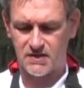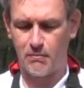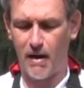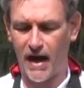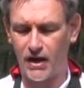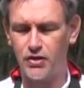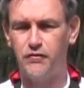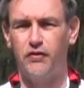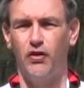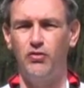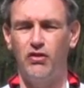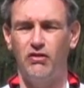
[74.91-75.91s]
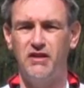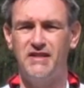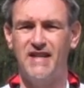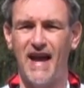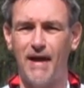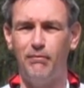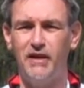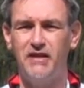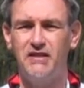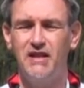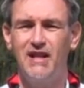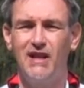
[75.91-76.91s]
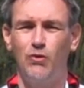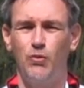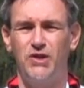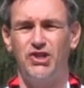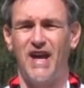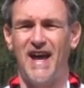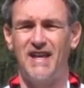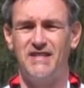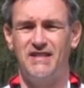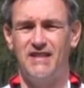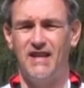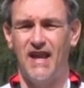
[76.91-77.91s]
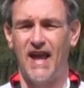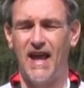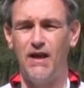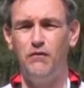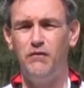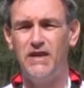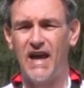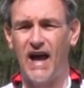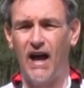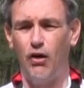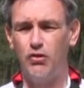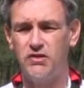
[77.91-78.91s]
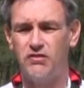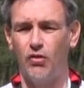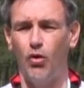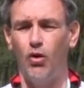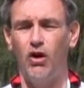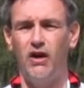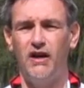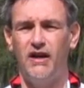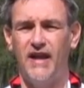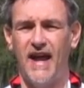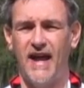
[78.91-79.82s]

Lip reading: smartphone or a tablet which has an AV out or an